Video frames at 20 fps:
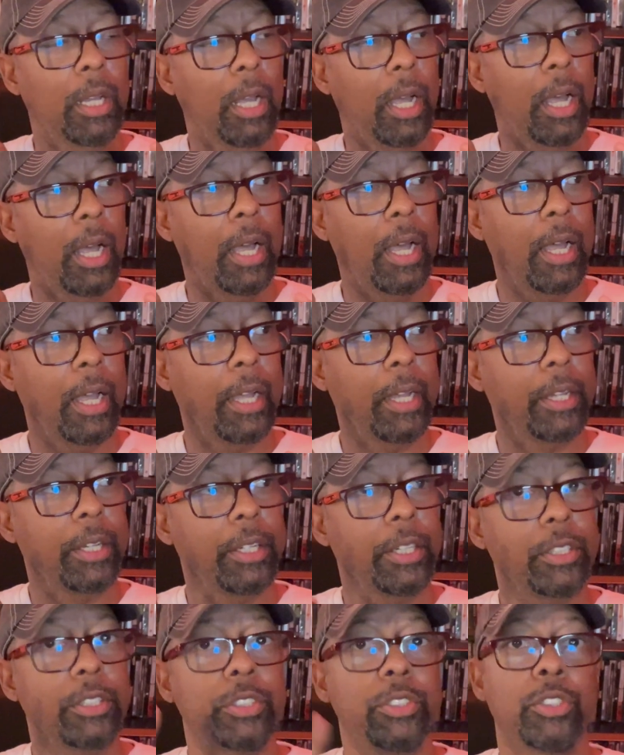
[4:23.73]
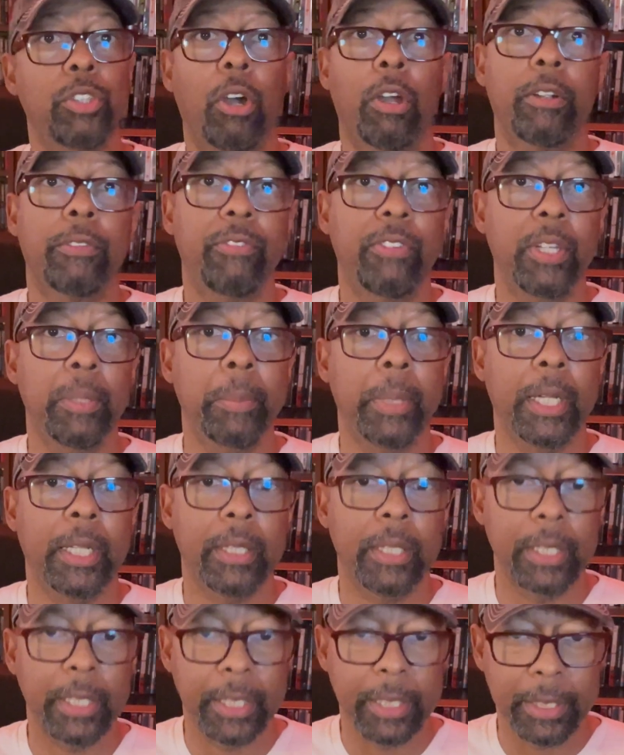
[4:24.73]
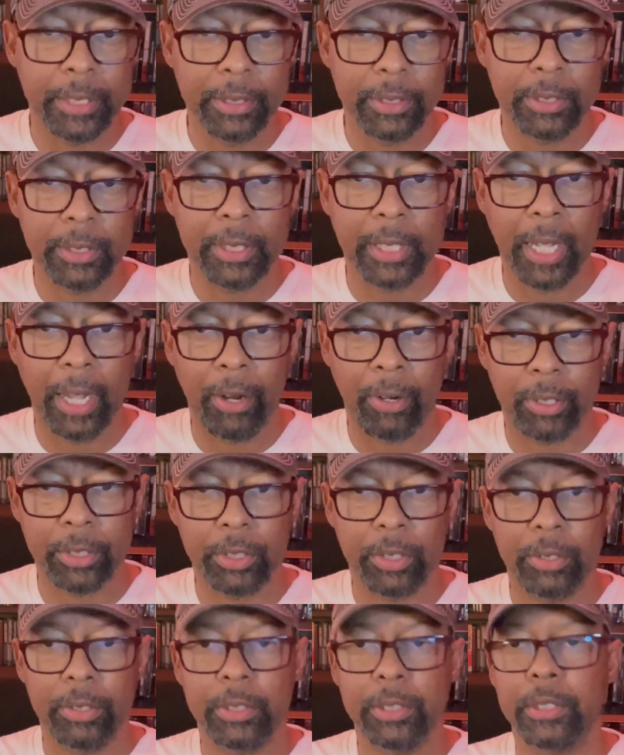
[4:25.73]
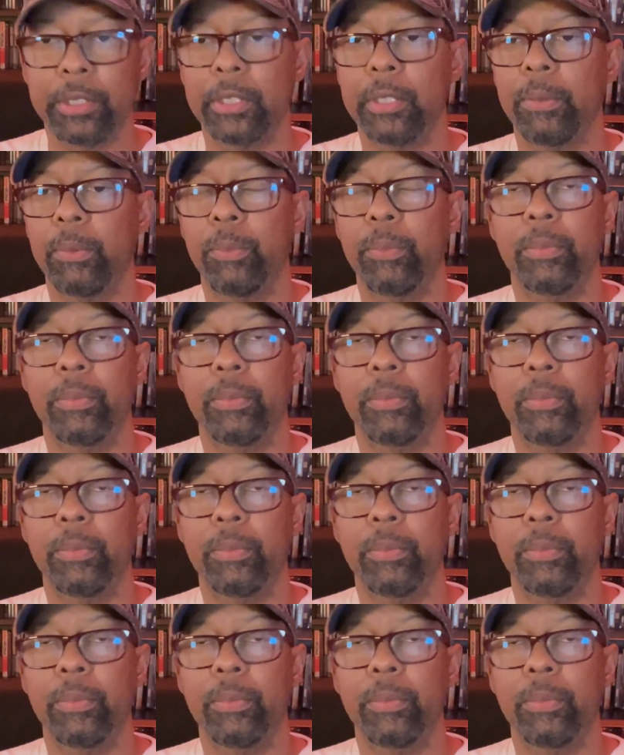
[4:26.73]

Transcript: Dark female lead characters,